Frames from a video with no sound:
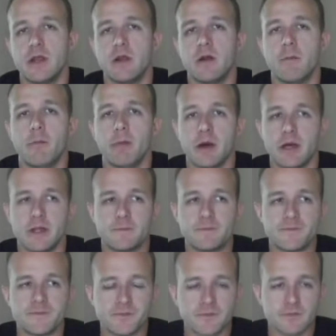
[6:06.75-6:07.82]
But
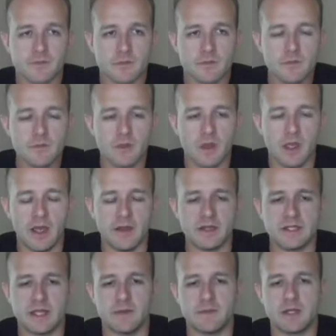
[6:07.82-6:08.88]
at the same
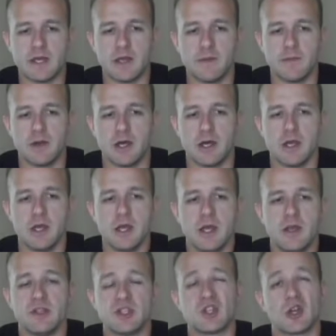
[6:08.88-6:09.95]
time, this
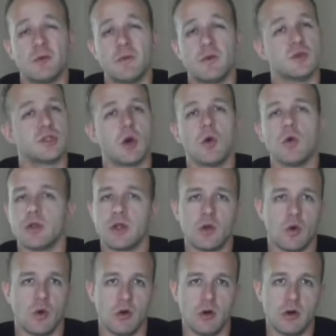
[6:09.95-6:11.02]
tournament was only
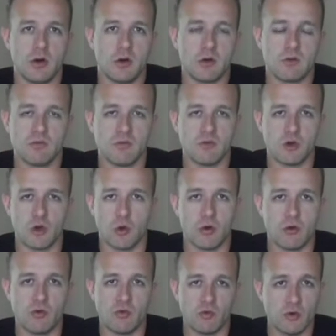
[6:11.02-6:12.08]
core
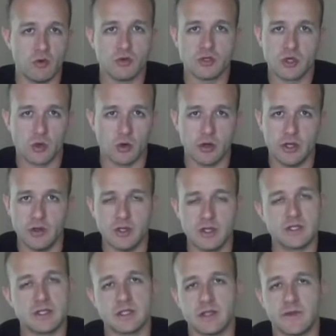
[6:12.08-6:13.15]
rules, core units, and
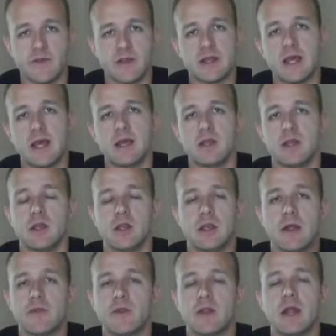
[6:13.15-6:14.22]
stuff like that. Nothing
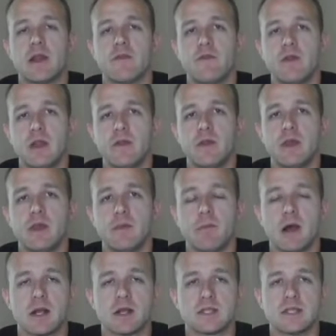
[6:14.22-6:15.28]
out of any of the box
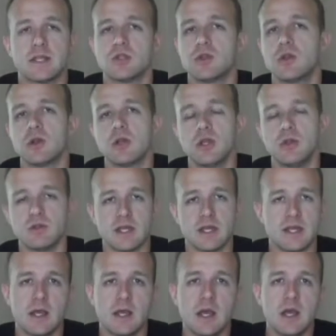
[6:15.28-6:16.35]
sets. So you couldn't use any
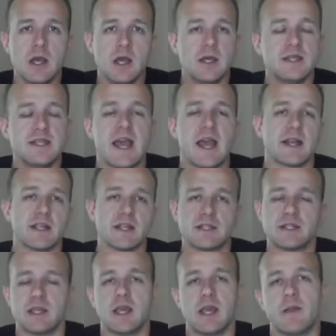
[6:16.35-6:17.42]
tactics that
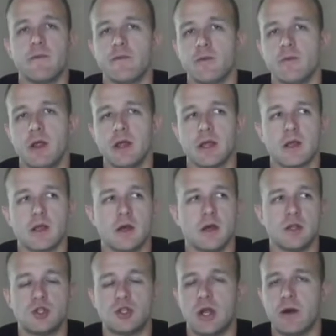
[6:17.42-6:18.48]
came from like
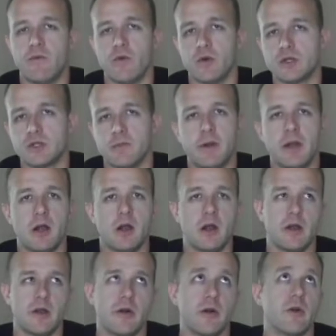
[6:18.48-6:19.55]
Drop Force Impaired
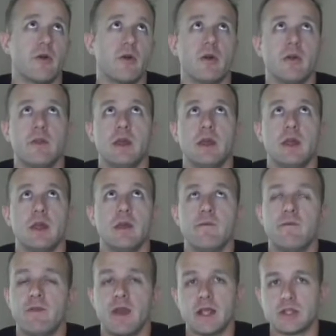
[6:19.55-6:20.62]
or the
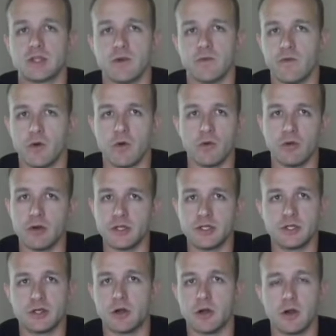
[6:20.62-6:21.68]
Fangs of Ulrich or
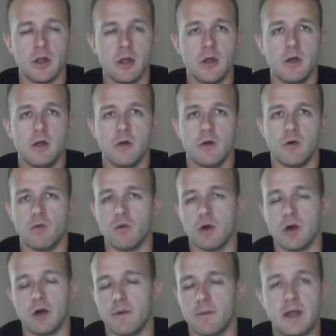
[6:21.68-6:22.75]

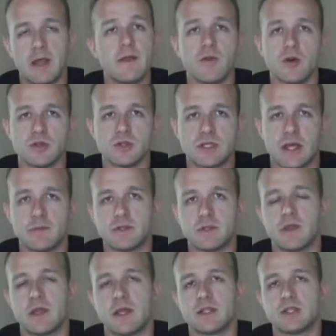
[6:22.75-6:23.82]
any of those types of things.
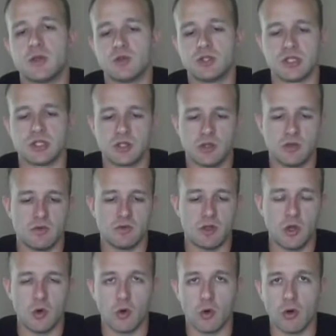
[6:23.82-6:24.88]
It was just
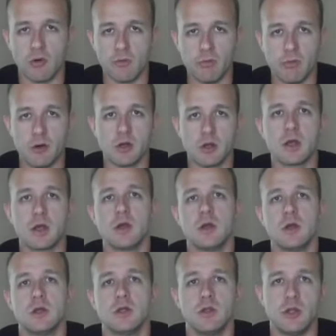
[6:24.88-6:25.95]
core book
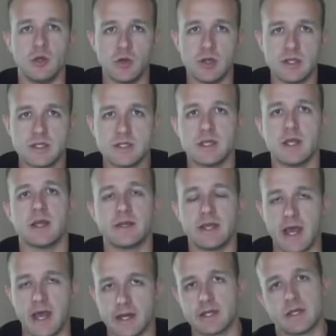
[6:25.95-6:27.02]
units and
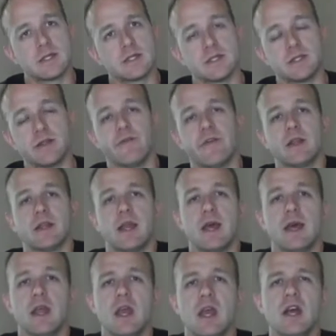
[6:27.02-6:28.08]
tactics and stuff like that,
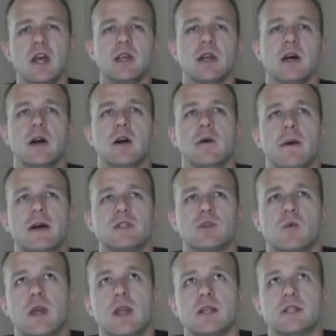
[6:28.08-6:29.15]
as a way to
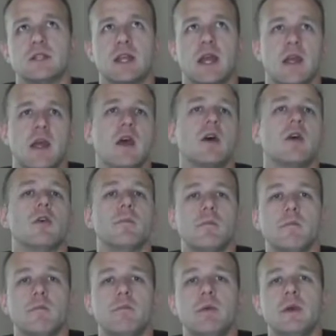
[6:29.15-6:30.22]
just kind of help
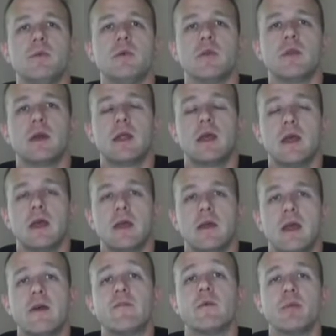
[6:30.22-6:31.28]
people that haven't
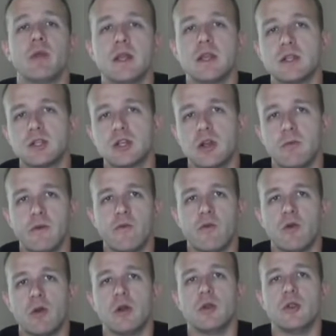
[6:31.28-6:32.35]
played in a tournament before or are
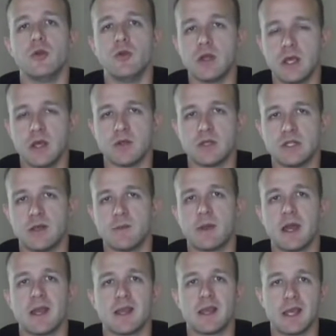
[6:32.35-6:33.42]
new to Kill Team kind of
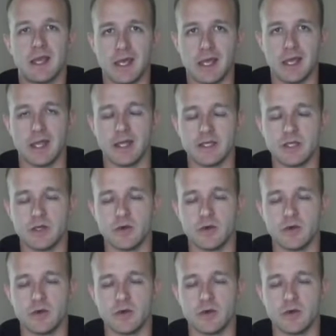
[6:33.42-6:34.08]
get into it.